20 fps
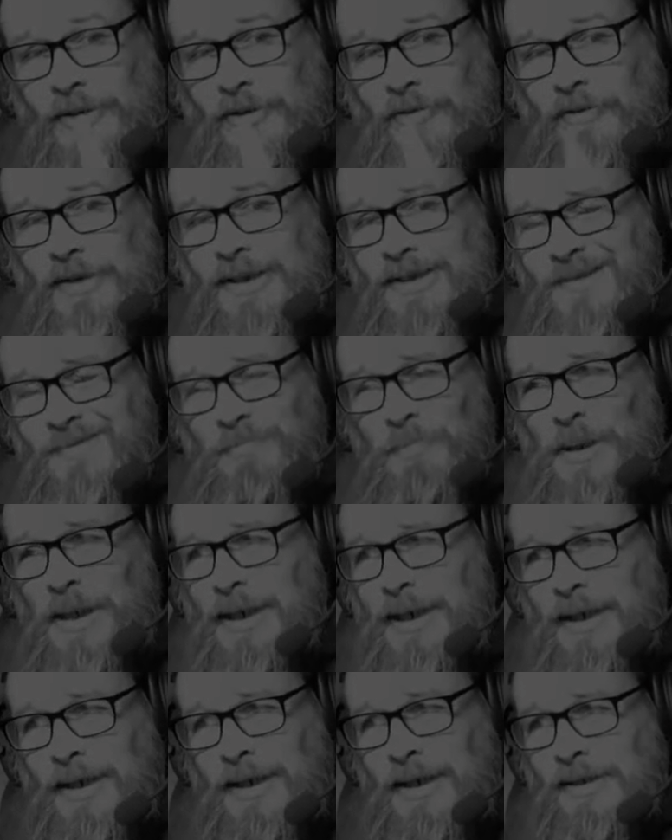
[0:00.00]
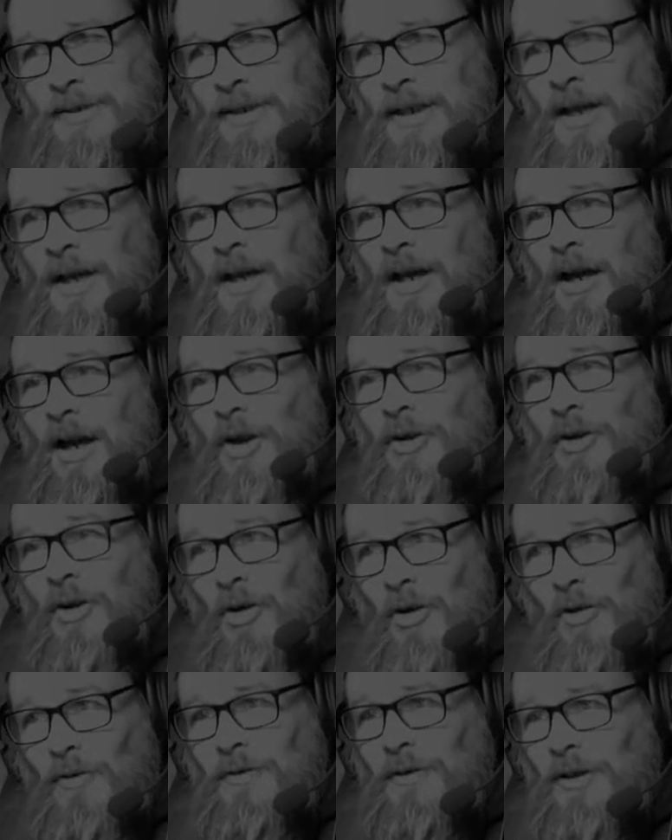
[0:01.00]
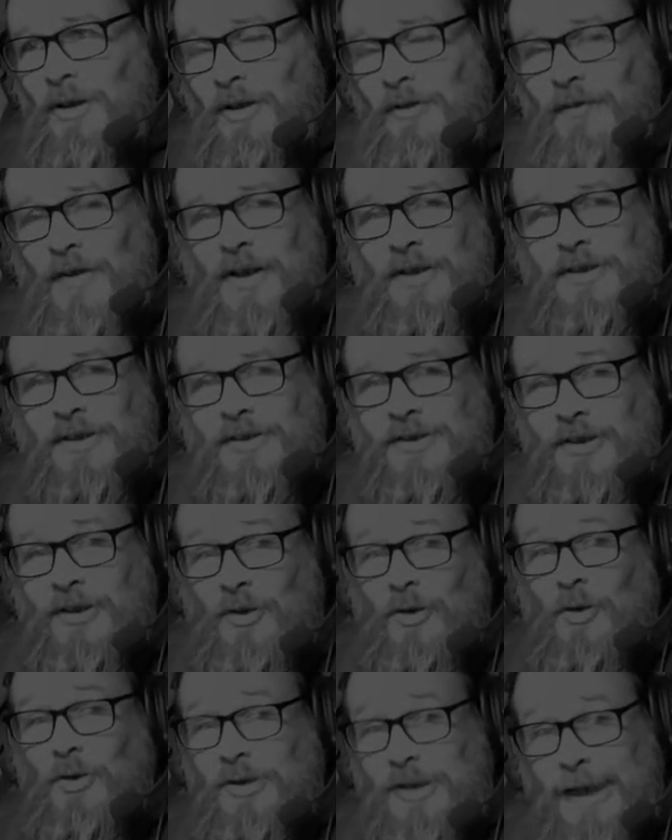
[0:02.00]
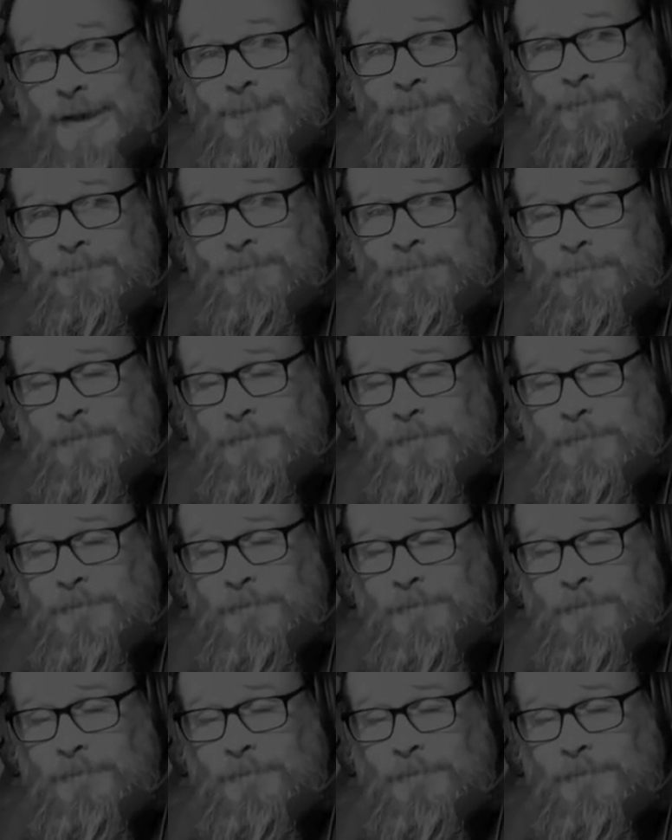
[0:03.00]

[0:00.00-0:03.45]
And the reason being is an awful lot of artists are caught out